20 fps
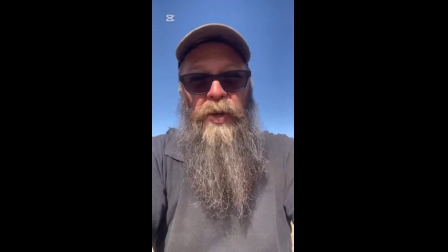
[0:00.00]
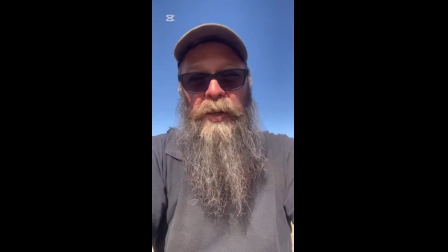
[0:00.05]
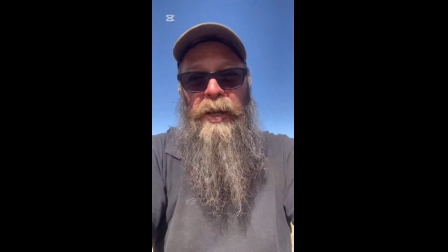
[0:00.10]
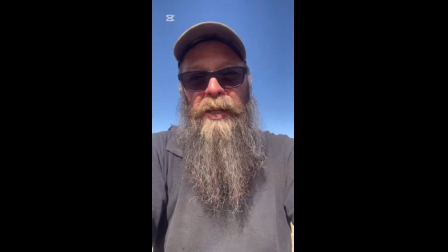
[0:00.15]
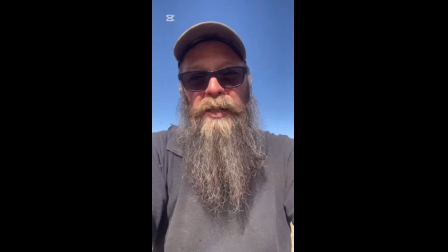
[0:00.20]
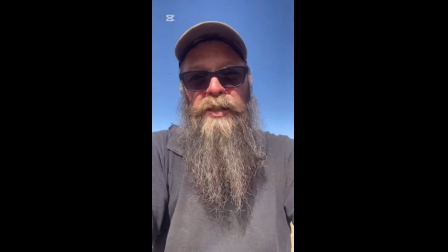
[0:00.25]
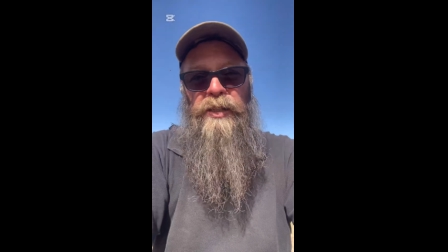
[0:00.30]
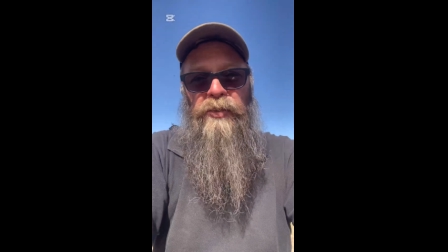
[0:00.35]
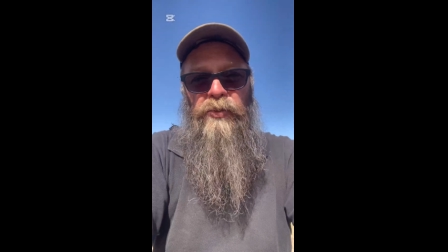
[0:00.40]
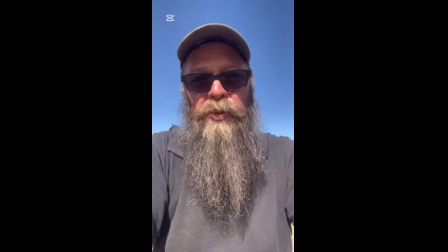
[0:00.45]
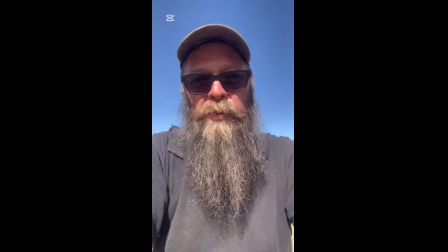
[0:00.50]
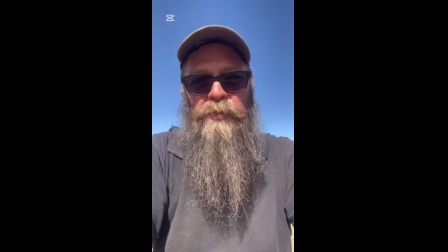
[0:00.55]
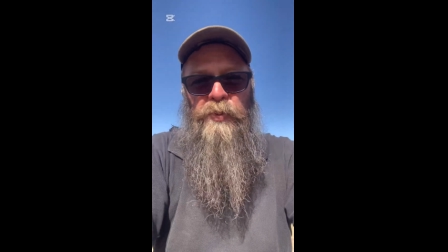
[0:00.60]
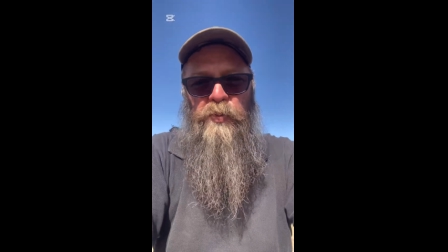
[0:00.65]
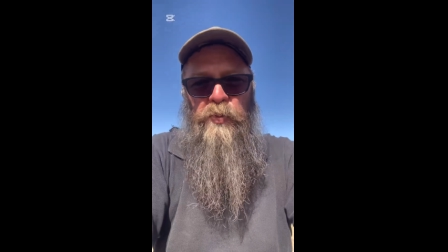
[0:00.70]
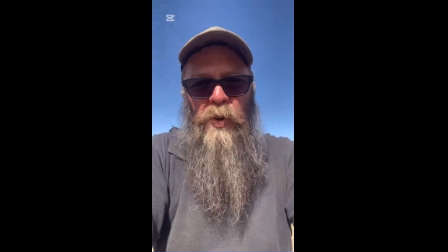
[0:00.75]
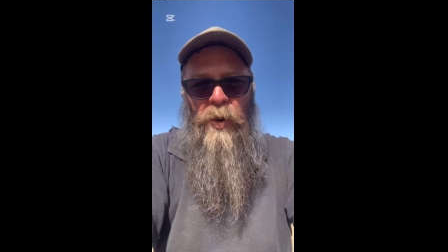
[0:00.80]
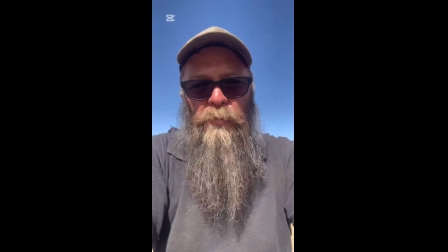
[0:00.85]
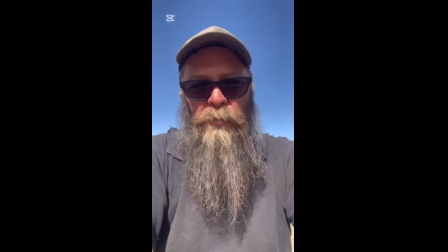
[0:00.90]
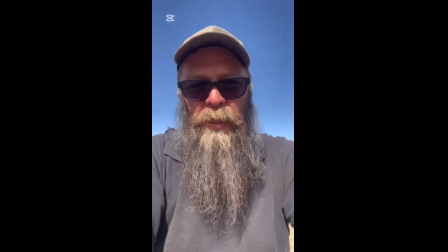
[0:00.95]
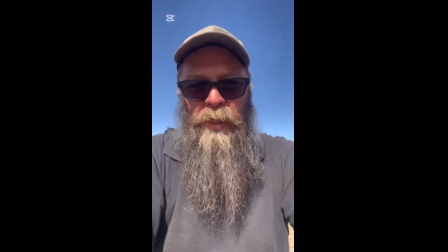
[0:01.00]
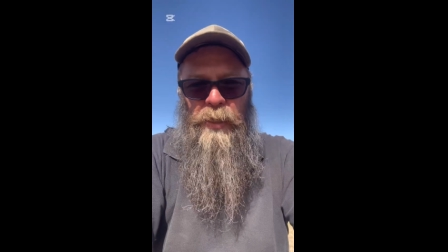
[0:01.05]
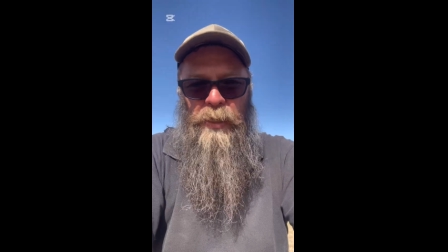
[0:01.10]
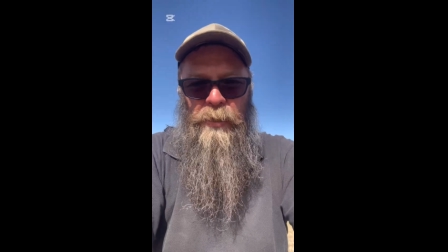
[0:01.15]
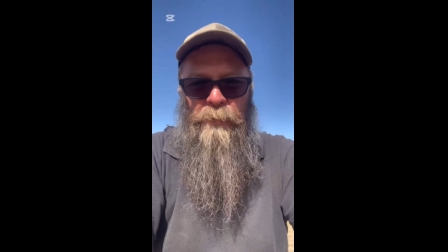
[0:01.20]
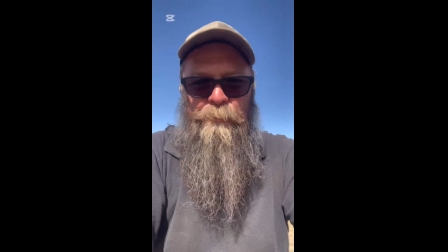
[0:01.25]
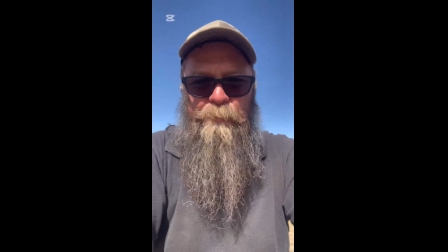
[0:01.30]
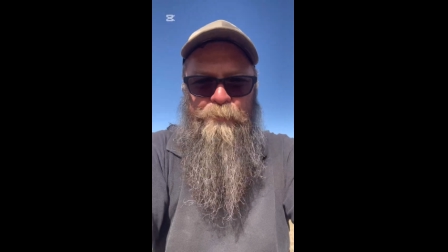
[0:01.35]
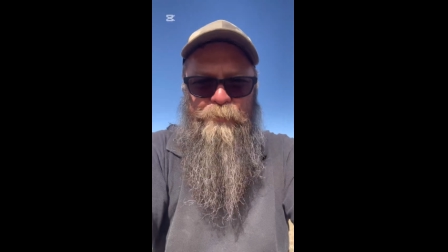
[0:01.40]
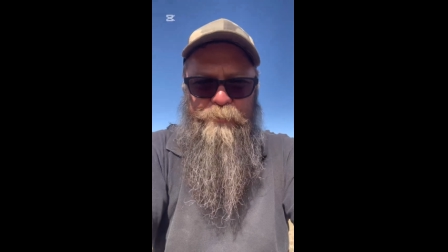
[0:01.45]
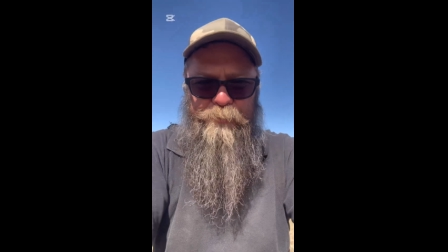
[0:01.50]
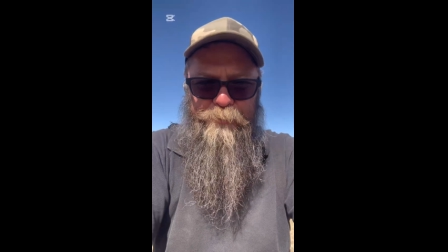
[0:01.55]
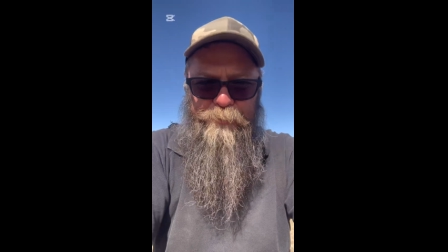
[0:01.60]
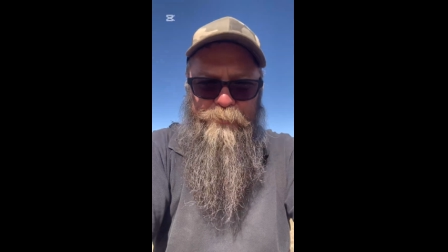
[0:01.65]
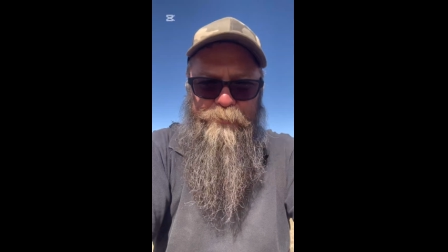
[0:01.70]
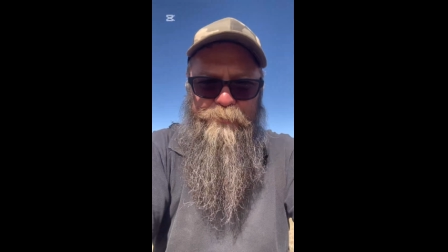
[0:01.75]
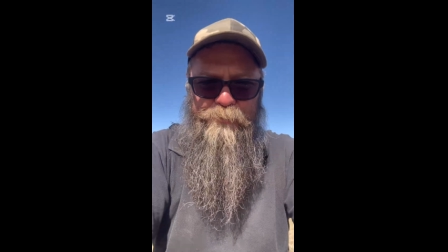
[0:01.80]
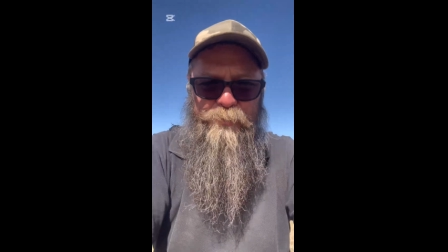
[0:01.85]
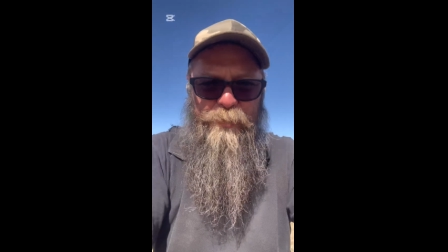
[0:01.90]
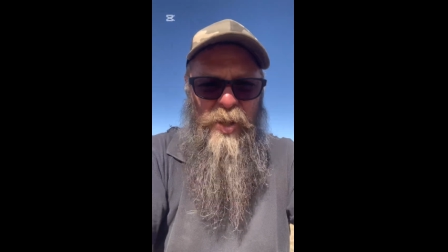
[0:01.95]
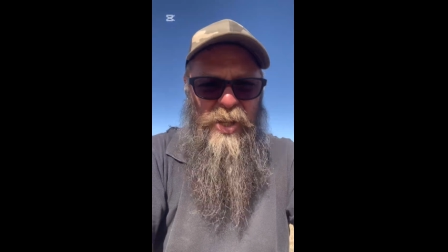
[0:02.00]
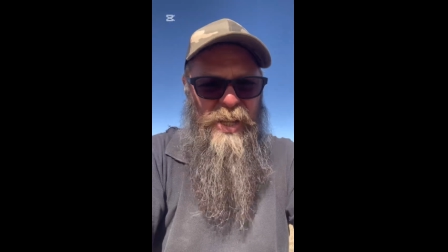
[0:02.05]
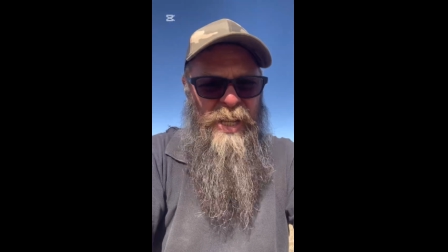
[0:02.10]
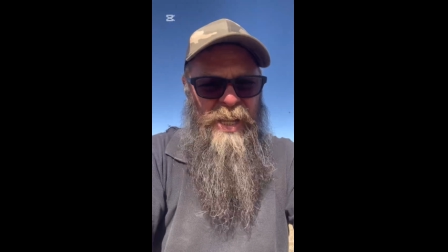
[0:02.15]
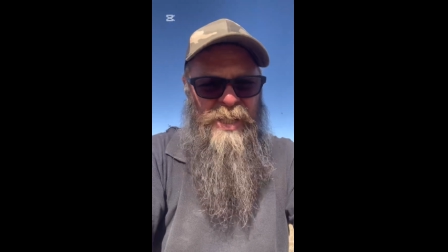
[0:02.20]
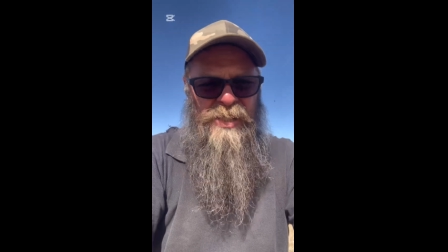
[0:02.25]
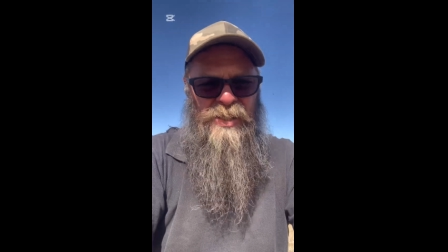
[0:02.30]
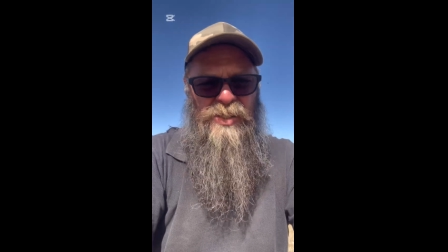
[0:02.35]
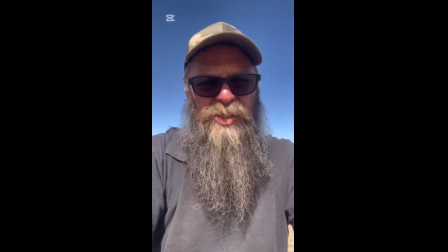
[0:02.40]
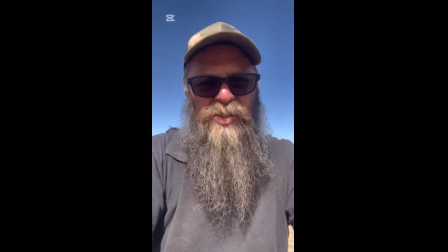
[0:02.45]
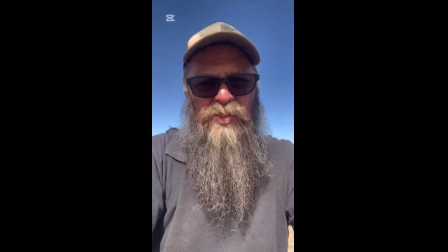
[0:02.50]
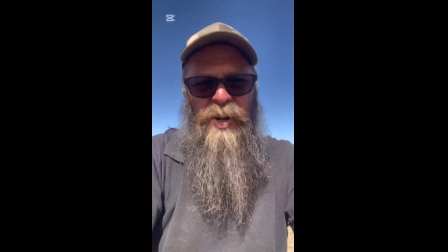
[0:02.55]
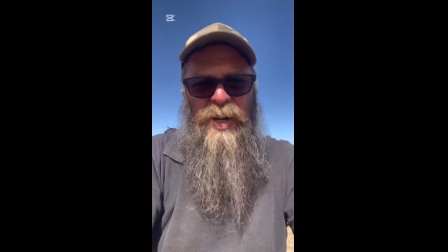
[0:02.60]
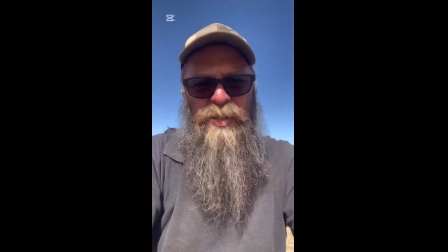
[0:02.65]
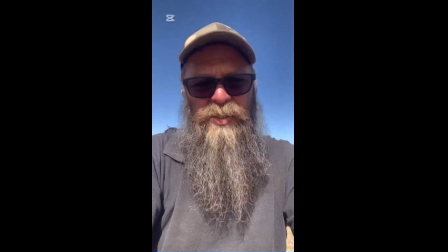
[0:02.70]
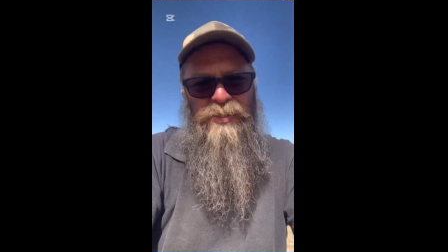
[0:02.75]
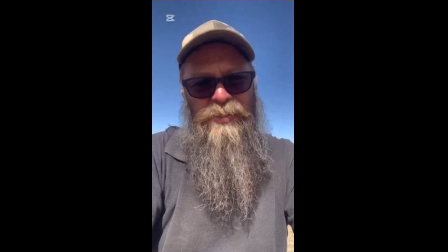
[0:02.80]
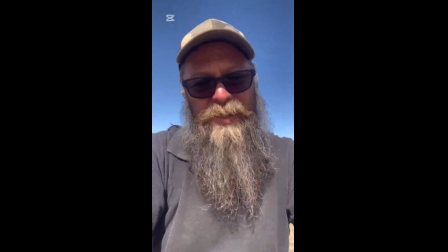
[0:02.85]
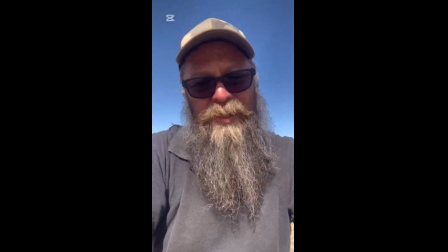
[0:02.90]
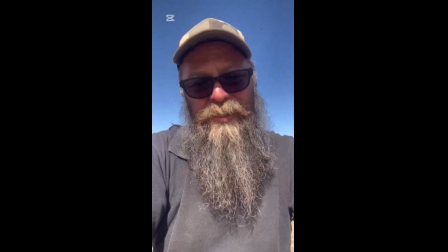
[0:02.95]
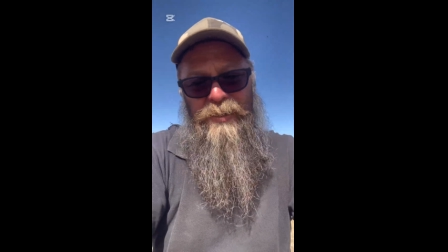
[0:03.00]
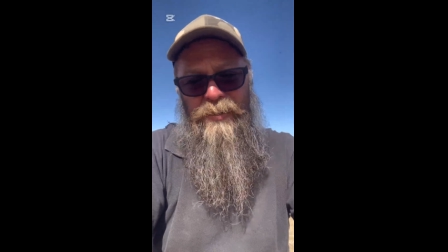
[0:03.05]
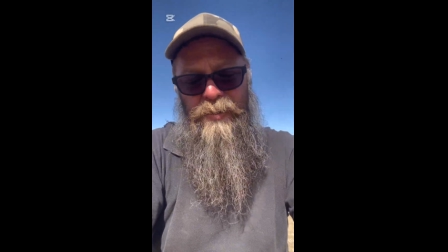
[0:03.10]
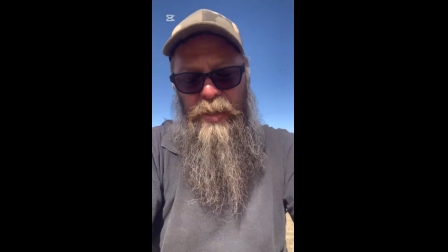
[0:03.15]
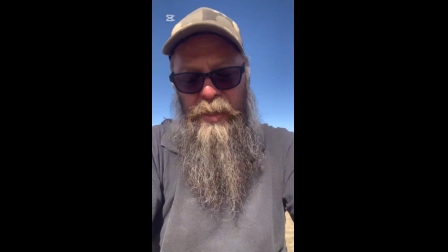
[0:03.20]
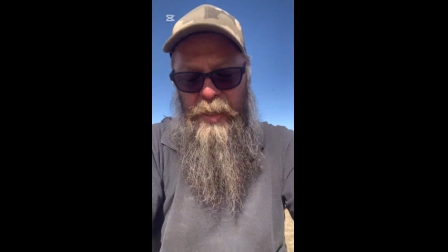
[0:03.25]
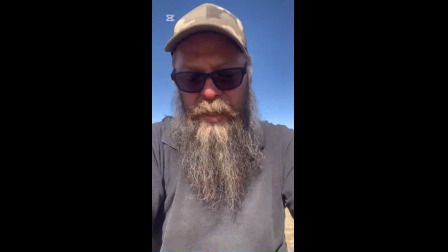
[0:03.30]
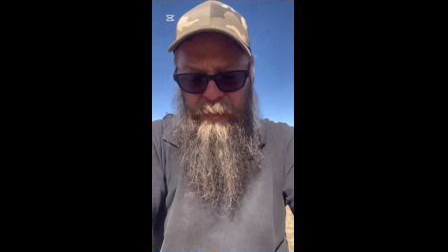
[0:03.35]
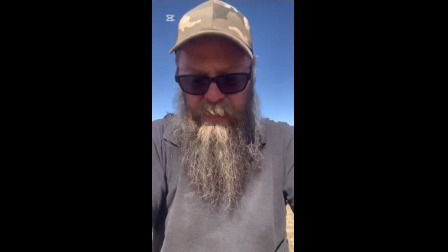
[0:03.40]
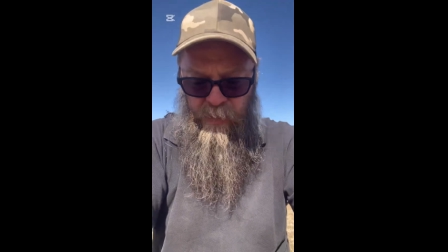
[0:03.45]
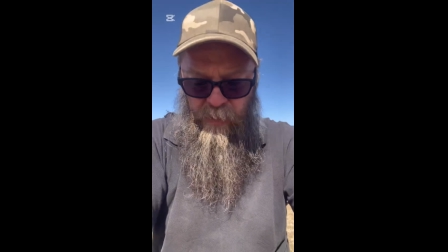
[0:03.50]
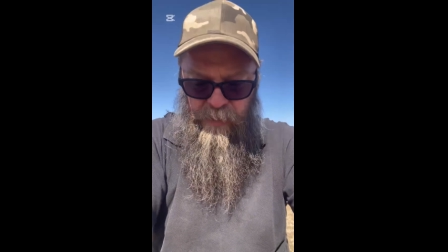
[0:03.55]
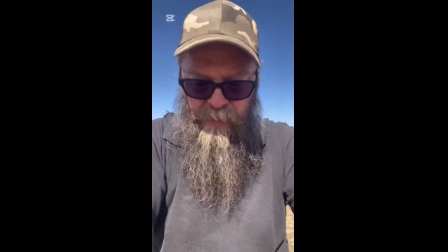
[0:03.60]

actually grips properly and isn't stretched or anything like that. So it's